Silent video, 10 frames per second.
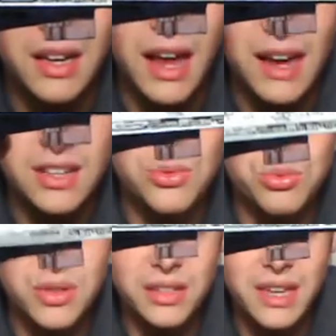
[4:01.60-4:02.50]
and it's
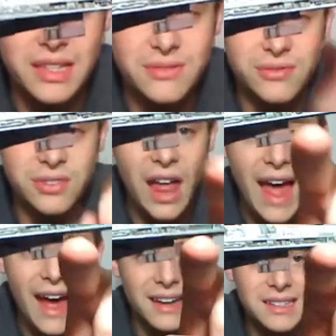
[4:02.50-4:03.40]

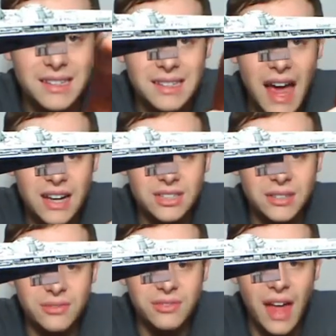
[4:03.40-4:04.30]
flat. It's actually
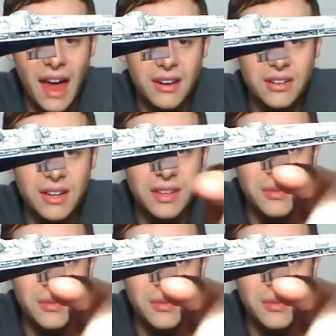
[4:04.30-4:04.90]
flat underneath,